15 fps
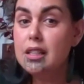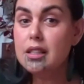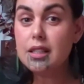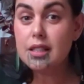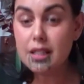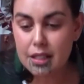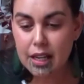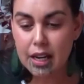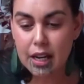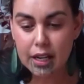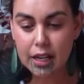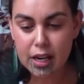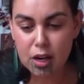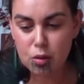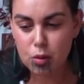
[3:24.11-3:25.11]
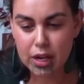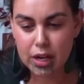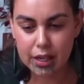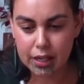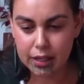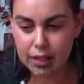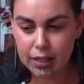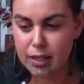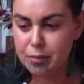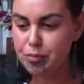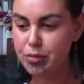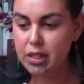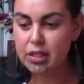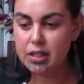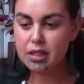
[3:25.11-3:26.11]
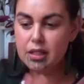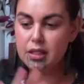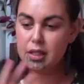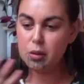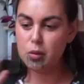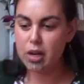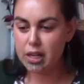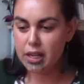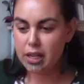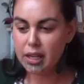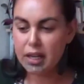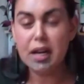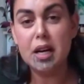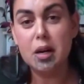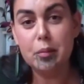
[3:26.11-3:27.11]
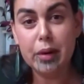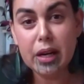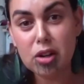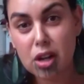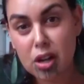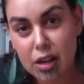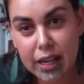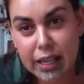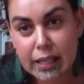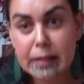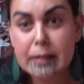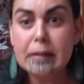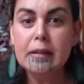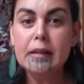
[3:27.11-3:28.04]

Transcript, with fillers: To start our wānanga, this is a wānanga about kai,